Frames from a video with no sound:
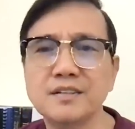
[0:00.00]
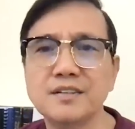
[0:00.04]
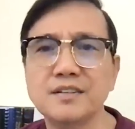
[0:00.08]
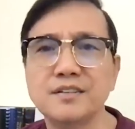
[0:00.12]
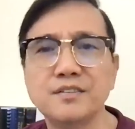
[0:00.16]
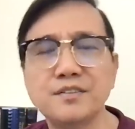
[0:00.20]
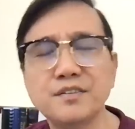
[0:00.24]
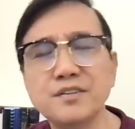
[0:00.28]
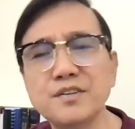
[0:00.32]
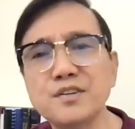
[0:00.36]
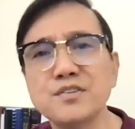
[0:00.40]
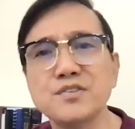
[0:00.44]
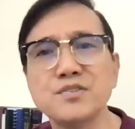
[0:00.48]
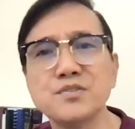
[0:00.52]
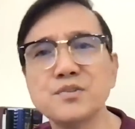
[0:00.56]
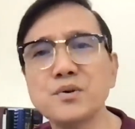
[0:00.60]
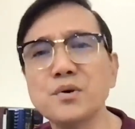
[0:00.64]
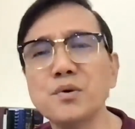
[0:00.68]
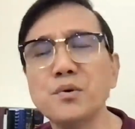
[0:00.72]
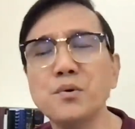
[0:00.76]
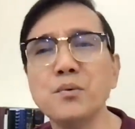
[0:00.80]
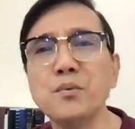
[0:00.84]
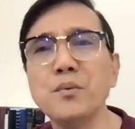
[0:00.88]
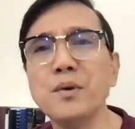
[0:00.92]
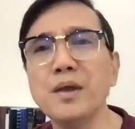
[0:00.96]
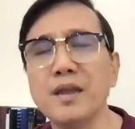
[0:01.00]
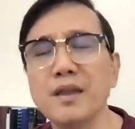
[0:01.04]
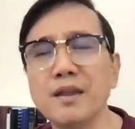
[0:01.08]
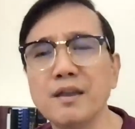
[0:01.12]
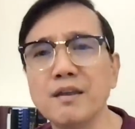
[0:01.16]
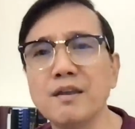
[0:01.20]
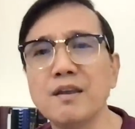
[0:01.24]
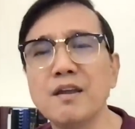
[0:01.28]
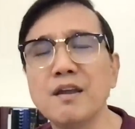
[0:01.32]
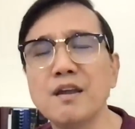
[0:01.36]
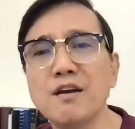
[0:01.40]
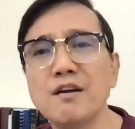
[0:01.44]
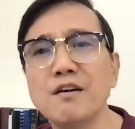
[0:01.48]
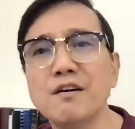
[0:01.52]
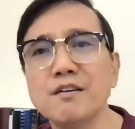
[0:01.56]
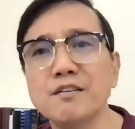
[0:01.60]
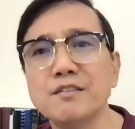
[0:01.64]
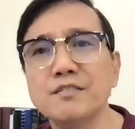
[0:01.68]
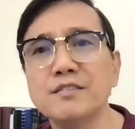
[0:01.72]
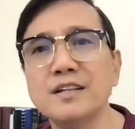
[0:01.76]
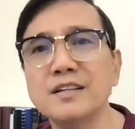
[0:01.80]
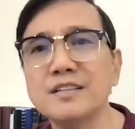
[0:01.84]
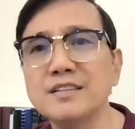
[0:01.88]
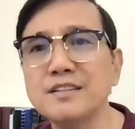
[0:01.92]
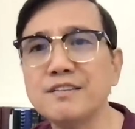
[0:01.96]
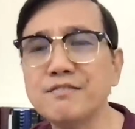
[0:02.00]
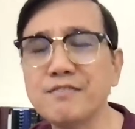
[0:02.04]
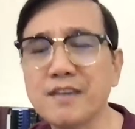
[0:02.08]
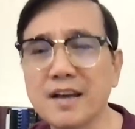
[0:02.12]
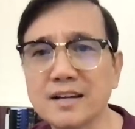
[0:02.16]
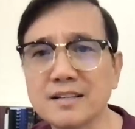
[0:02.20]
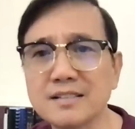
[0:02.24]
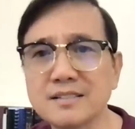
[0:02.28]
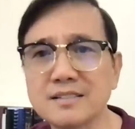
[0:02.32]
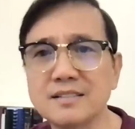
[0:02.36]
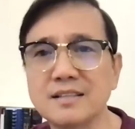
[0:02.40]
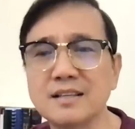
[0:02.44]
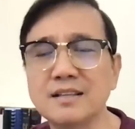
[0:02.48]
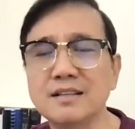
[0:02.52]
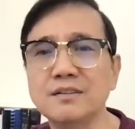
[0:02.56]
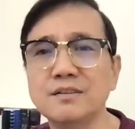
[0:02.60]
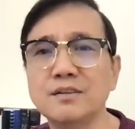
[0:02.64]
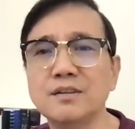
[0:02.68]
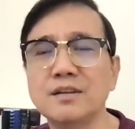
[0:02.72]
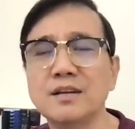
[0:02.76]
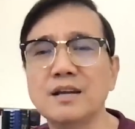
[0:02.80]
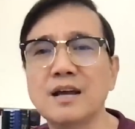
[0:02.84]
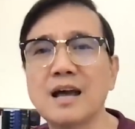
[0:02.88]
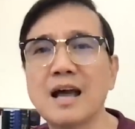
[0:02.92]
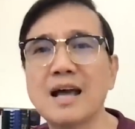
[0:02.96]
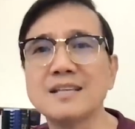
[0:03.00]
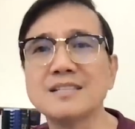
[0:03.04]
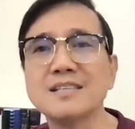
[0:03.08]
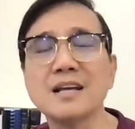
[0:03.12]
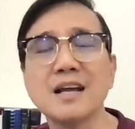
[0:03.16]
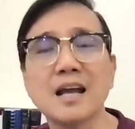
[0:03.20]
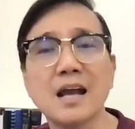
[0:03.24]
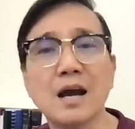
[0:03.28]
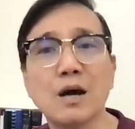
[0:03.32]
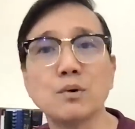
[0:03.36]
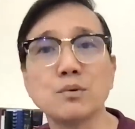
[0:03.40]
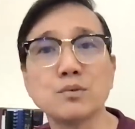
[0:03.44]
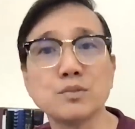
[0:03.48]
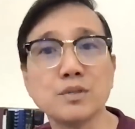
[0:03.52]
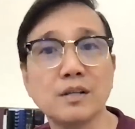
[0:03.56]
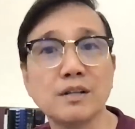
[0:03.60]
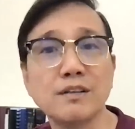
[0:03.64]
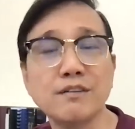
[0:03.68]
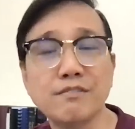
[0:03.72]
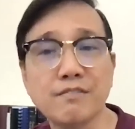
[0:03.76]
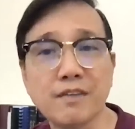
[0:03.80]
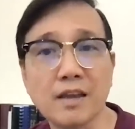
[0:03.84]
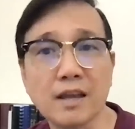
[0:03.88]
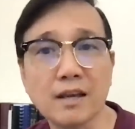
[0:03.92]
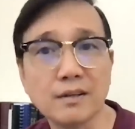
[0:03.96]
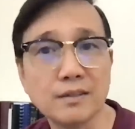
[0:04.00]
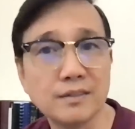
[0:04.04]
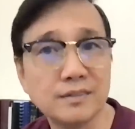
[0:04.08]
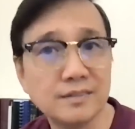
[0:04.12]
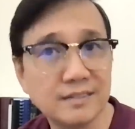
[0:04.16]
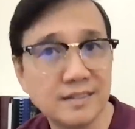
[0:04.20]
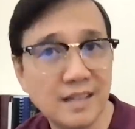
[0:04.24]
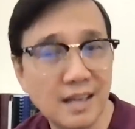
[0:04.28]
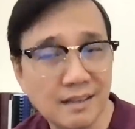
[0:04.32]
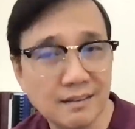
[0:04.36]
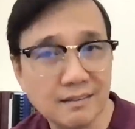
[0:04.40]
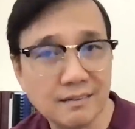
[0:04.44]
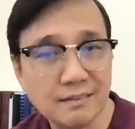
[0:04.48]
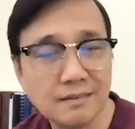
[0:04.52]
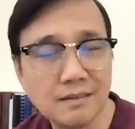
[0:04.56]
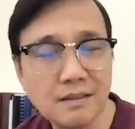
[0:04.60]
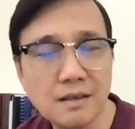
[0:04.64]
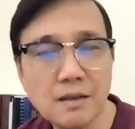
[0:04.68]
there is no way that the vaccine has a causal effect on death.